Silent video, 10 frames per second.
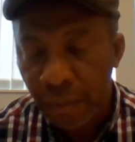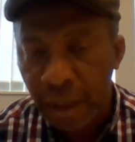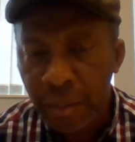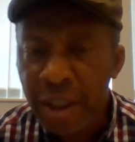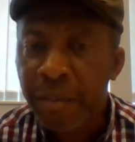
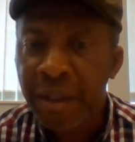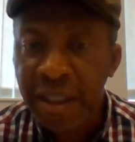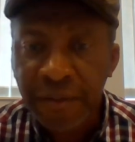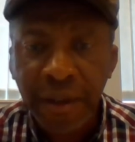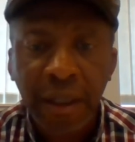But
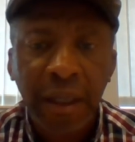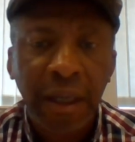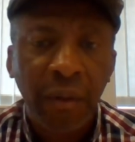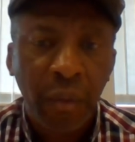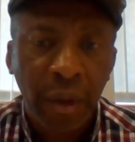specifically,
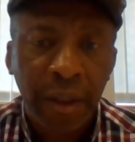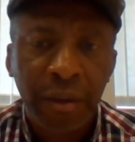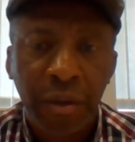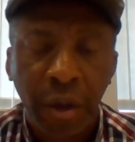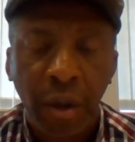I wanted
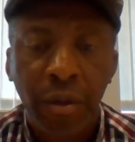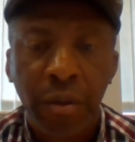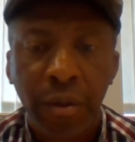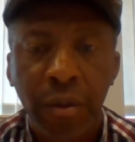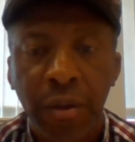to talk
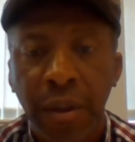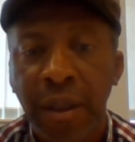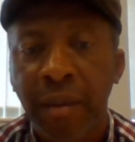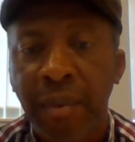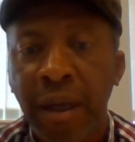to you
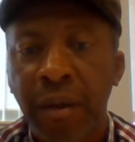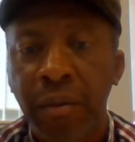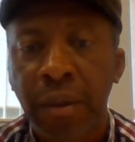today about